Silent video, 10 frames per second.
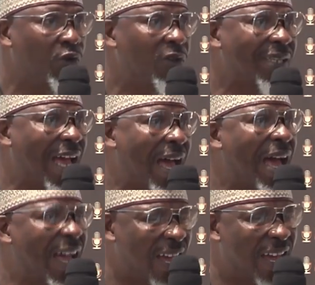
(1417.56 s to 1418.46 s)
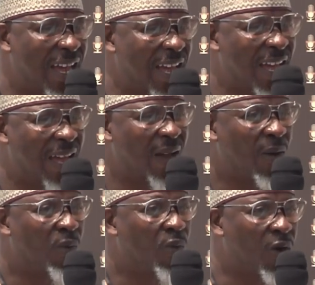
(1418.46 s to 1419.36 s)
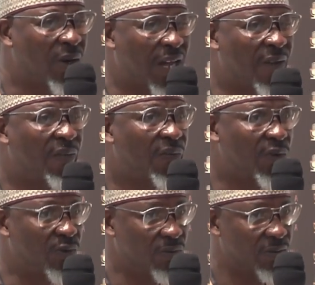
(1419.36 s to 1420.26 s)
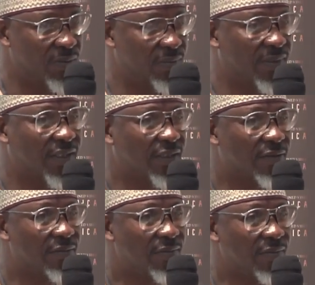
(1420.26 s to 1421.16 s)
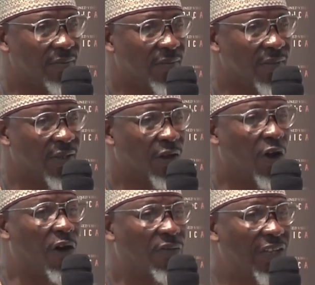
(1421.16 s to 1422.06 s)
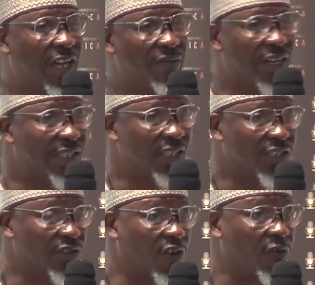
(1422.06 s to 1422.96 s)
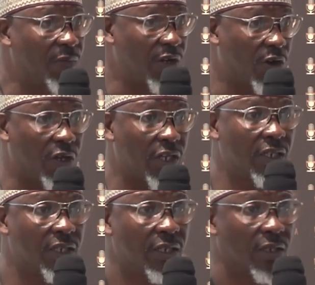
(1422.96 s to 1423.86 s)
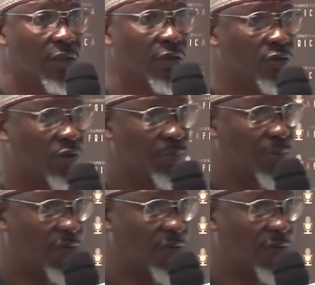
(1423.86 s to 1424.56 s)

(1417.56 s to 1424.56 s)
Those are one and few of the advantages of belonging to a